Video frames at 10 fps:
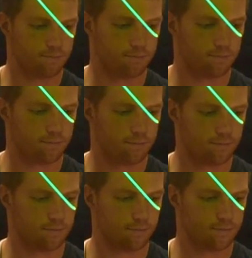
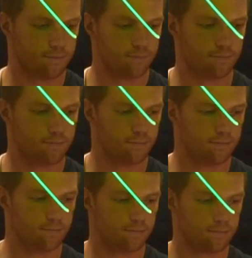
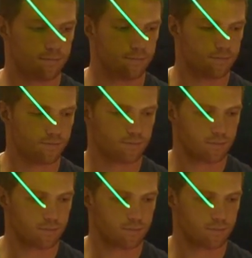No one is speaking in this clip.